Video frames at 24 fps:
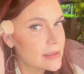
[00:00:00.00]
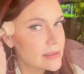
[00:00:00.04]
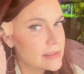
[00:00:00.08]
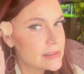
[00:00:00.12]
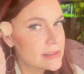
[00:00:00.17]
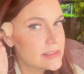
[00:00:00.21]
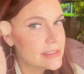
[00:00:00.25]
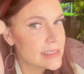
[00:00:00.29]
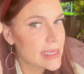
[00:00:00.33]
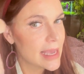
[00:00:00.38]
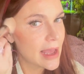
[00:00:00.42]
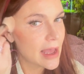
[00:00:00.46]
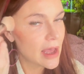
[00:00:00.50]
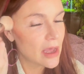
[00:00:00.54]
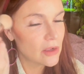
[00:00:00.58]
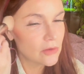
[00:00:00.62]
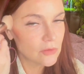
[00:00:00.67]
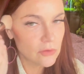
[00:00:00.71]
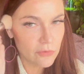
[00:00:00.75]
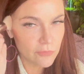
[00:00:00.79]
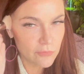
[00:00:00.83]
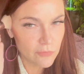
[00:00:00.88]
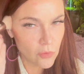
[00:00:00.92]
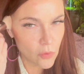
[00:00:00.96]

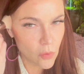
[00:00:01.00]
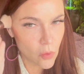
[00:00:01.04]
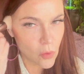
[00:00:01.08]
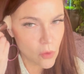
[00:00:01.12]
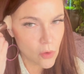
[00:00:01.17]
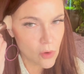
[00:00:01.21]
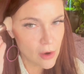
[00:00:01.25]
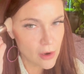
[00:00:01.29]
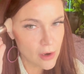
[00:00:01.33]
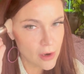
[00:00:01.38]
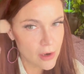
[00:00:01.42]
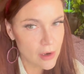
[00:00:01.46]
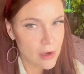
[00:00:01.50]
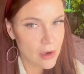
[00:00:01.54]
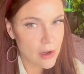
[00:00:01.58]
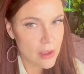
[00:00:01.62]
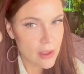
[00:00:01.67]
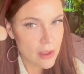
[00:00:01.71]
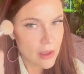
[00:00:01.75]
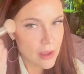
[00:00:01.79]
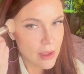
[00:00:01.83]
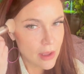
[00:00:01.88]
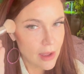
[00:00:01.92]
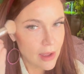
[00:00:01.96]
down for
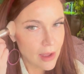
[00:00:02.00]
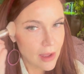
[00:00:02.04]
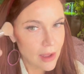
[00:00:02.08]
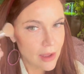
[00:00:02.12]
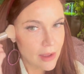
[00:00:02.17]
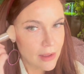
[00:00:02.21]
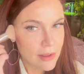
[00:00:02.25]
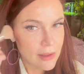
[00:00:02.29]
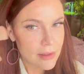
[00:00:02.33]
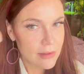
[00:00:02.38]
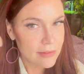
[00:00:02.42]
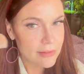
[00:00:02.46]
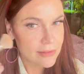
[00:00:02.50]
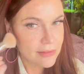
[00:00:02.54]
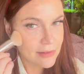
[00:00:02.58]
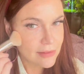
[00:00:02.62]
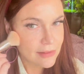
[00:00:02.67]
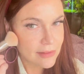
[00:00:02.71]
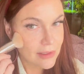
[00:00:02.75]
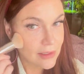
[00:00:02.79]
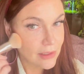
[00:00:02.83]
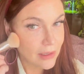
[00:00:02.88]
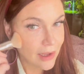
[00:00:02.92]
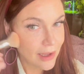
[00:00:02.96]

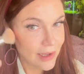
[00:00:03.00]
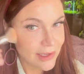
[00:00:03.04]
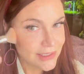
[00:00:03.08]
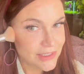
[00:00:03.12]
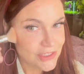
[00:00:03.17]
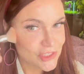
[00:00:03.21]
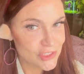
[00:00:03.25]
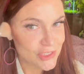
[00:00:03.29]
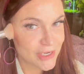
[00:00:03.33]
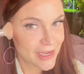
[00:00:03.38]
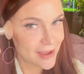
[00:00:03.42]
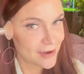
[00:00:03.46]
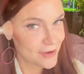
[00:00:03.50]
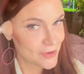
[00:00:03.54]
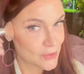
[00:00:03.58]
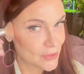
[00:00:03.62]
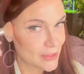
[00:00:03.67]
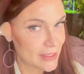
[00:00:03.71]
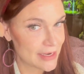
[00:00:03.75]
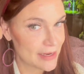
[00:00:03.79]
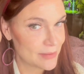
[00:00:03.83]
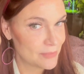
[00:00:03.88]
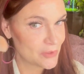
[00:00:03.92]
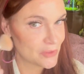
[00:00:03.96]
the eyeshadow
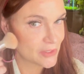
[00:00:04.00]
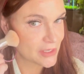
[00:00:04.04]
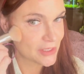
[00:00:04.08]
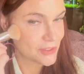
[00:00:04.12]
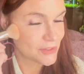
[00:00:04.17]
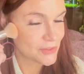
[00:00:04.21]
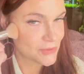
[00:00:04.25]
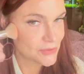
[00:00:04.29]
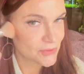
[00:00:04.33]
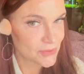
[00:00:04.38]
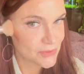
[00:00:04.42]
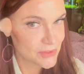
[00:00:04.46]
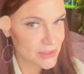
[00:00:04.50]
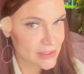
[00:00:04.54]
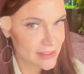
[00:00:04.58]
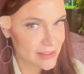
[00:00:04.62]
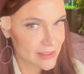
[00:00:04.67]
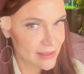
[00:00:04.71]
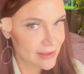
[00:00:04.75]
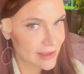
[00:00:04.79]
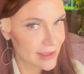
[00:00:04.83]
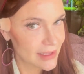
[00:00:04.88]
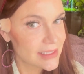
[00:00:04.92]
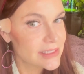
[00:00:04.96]
that I'm going to use
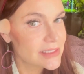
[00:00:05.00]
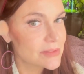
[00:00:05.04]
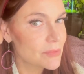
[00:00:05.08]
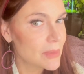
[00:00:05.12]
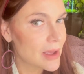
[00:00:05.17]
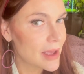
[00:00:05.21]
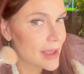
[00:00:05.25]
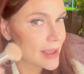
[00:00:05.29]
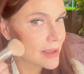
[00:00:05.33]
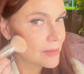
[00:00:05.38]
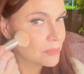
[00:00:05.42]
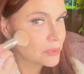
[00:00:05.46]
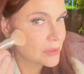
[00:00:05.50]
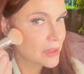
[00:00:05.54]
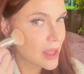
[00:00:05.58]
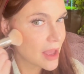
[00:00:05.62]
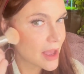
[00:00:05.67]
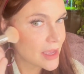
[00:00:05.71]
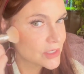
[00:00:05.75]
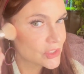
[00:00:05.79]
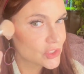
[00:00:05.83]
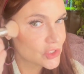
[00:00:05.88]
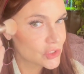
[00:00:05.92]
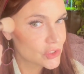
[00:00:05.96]
as my
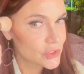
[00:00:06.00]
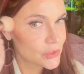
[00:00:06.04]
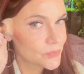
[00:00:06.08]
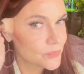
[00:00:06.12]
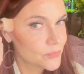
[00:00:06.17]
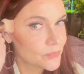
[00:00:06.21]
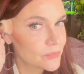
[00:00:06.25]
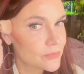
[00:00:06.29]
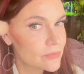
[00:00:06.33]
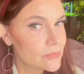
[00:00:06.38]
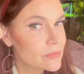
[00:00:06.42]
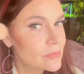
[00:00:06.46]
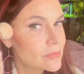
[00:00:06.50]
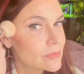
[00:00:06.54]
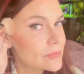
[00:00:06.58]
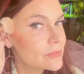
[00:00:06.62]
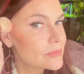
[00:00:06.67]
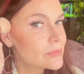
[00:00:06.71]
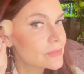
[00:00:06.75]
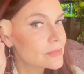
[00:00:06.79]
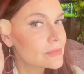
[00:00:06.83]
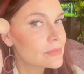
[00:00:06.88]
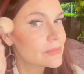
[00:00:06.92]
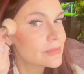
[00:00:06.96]
blush.
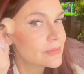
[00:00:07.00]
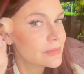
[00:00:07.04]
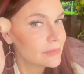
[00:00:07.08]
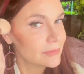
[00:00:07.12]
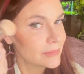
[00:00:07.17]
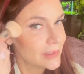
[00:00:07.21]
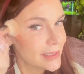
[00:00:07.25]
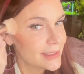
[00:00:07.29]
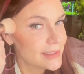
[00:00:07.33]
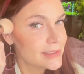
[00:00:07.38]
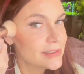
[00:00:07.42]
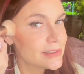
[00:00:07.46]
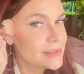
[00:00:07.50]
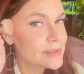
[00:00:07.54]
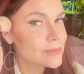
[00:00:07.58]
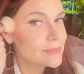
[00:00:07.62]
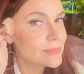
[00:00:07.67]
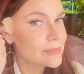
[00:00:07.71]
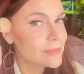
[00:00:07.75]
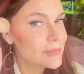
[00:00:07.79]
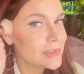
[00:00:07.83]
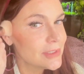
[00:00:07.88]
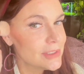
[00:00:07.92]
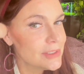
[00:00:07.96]
Yes,
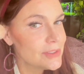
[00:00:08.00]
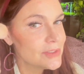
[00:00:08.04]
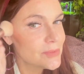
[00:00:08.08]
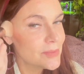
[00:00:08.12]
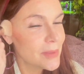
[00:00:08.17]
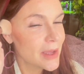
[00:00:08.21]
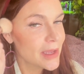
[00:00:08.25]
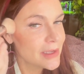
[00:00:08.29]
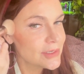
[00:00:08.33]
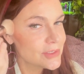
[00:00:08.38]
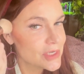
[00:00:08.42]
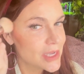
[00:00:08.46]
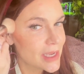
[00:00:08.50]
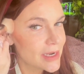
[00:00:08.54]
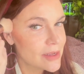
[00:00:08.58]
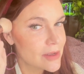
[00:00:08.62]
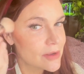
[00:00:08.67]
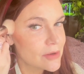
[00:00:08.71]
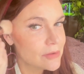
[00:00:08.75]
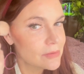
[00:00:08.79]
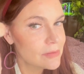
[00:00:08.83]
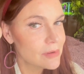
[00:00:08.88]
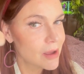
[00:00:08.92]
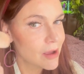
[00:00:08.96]
I'm going to use my
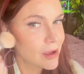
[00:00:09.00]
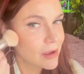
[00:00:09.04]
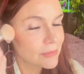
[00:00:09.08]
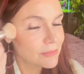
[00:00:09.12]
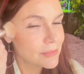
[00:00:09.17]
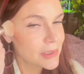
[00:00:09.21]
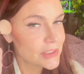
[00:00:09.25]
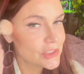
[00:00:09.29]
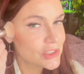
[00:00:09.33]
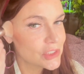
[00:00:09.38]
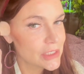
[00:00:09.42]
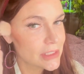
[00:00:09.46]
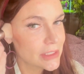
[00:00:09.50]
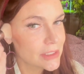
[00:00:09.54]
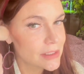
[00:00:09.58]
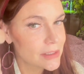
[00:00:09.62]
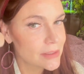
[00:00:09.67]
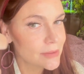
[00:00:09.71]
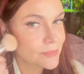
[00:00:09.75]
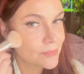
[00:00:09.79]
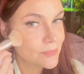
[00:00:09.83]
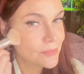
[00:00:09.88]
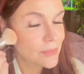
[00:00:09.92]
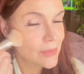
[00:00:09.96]
eyeshadow on my cheek.
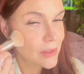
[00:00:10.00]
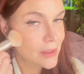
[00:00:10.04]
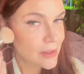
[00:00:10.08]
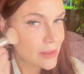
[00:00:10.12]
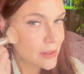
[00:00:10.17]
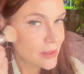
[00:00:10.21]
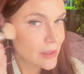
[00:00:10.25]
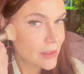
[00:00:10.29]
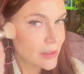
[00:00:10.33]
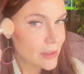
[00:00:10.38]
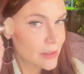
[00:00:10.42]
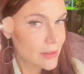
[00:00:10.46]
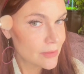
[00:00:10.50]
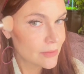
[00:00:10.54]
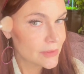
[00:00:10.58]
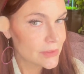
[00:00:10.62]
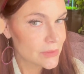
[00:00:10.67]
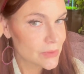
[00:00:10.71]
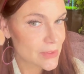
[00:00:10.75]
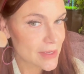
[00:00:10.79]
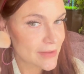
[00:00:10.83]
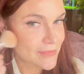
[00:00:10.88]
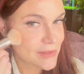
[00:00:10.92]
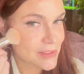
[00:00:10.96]
So
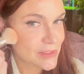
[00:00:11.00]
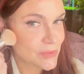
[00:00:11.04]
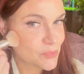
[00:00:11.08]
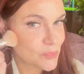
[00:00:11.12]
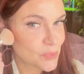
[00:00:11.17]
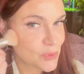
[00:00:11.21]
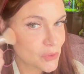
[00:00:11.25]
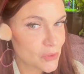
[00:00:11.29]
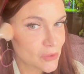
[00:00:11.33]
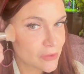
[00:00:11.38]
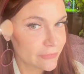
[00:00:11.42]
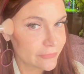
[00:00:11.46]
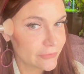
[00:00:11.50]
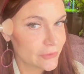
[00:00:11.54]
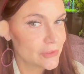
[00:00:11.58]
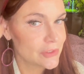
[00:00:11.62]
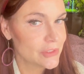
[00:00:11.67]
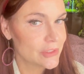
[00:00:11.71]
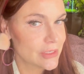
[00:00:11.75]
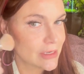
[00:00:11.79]
we have these beautiful,